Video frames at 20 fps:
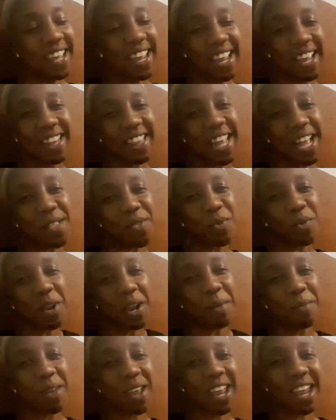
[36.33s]
And that's what
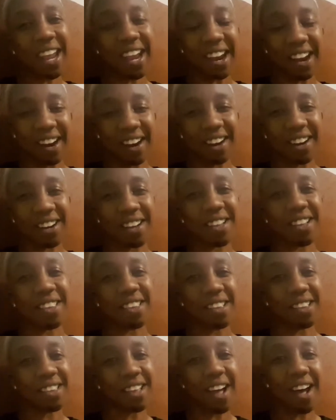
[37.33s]
I'm here
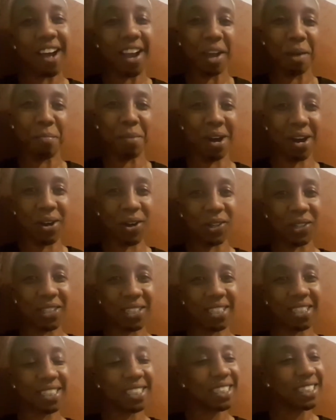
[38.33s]
to talk about.
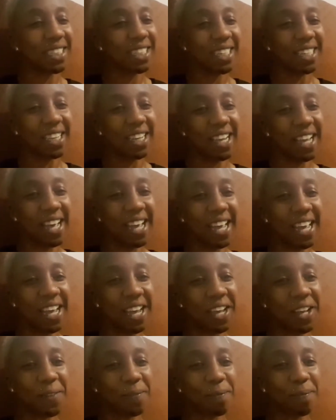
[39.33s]

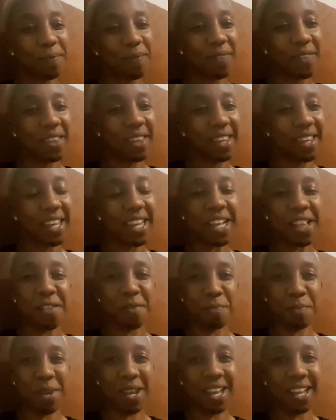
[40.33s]
Like,
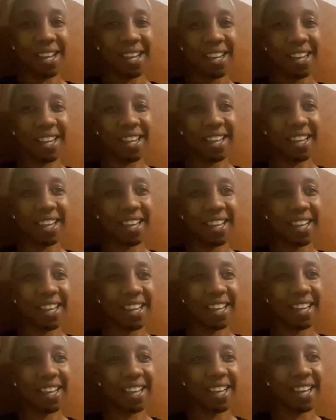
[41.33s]
it's been
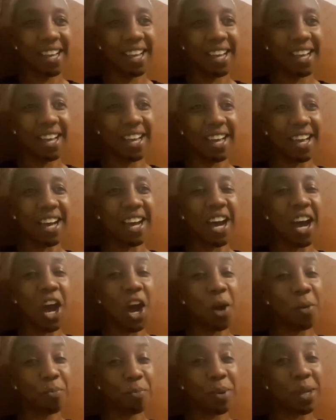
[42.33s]
an
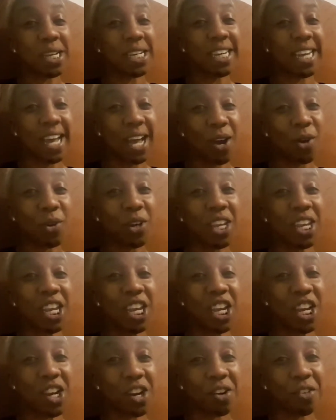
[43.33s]
up and
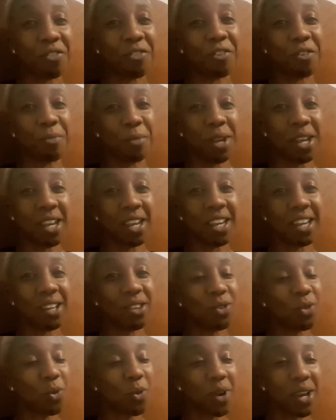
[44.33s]
down year for me.
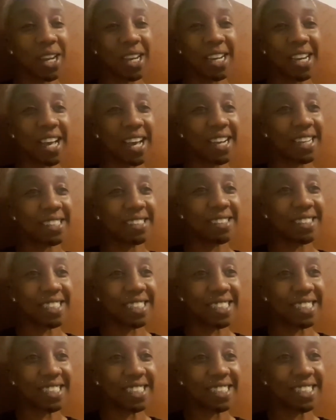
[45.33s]

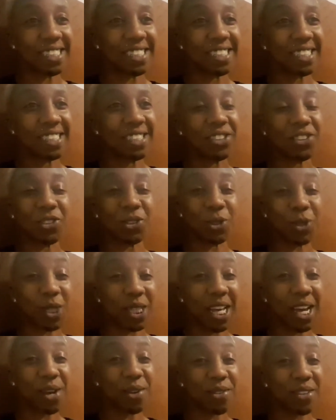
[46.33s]

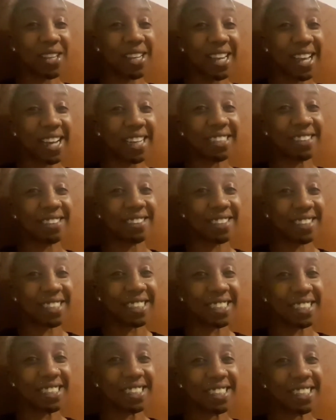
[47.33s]

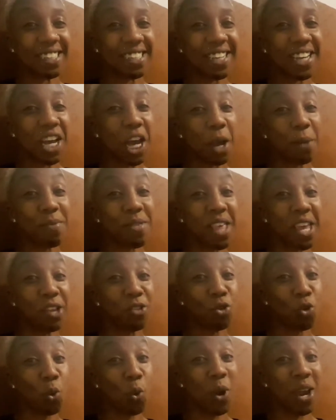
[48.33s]
2019. I'm saying
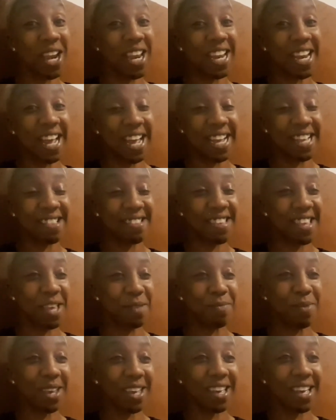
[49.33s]

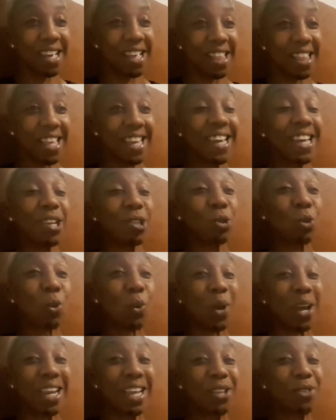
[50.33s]
2019 because
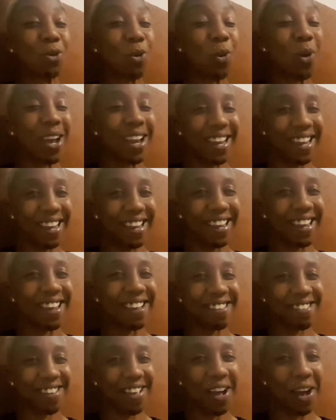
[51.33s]
2020
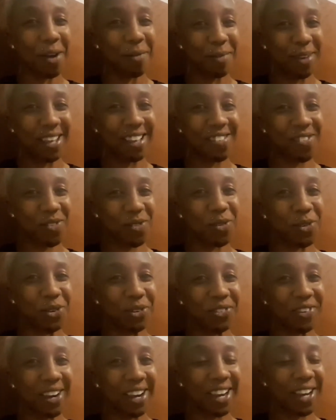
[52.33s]
is coming
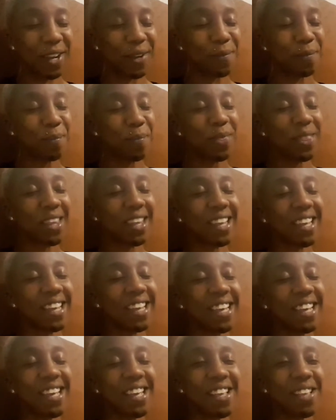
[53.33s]
soon, right?
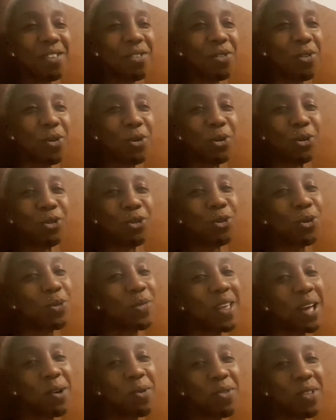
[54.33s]
So
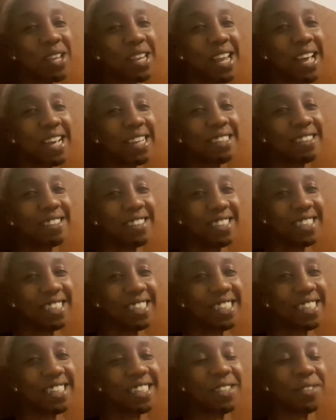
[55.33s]

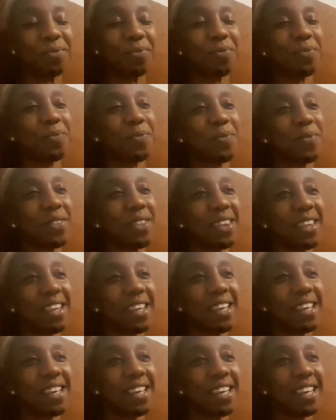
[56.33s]
2019,
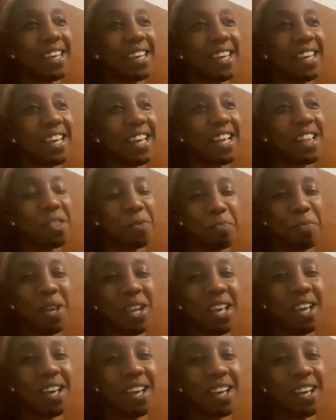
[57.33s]
it's
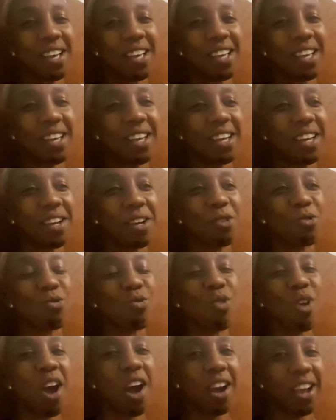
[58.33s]
been a
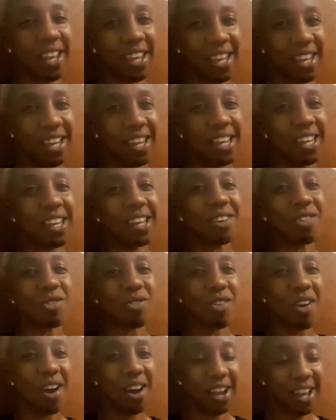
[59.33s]
rocky
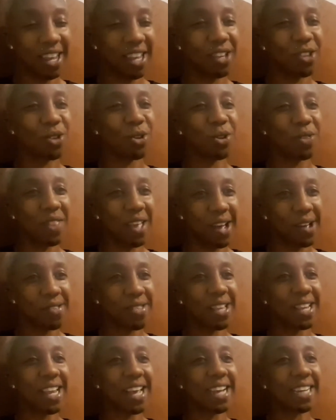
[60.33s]

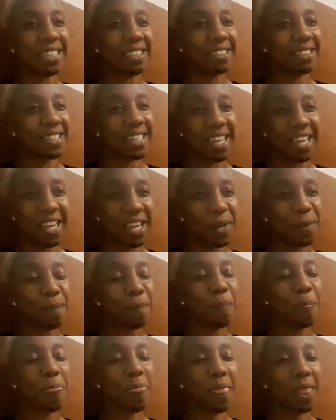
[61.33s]
2019,
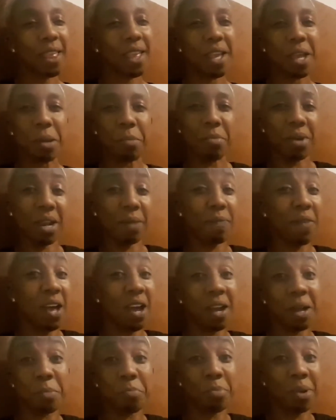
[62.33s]
but I'm
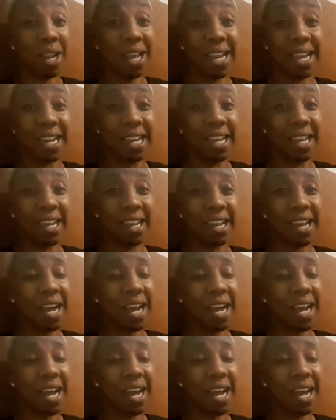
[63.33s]
not complaining.